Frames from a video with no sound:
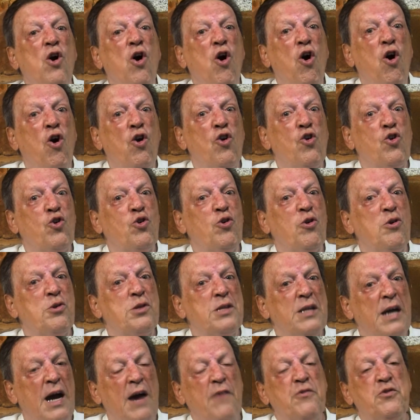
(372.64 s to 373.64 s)

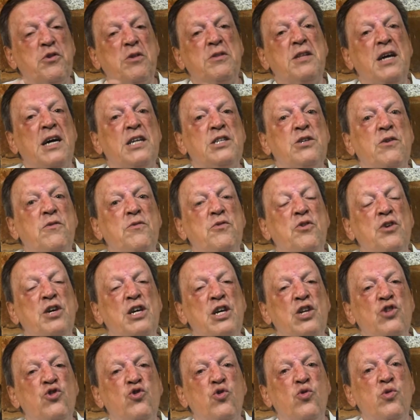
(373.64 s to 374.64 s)
Holocaust after that of the
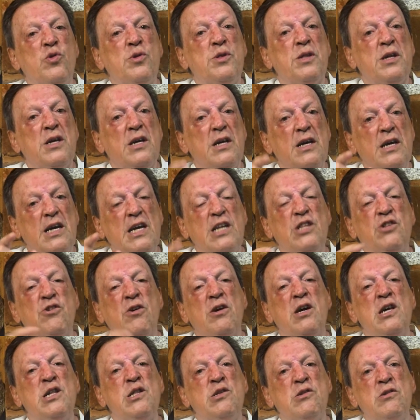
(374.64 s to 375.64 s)
Hindus in the
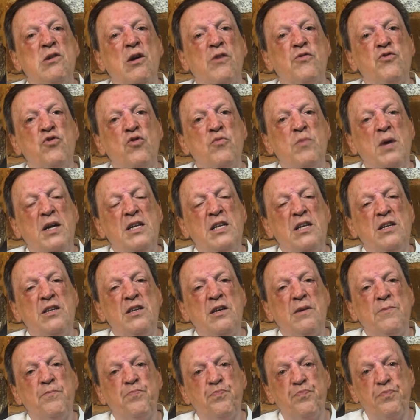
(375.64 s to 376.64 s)
history of
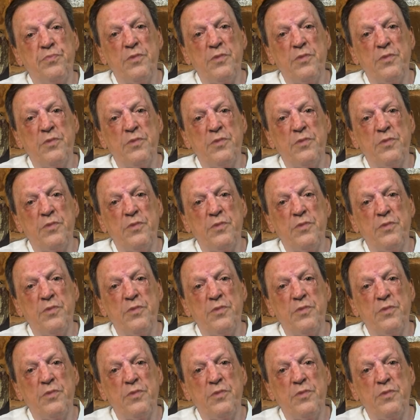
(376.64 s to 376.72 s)
humanity.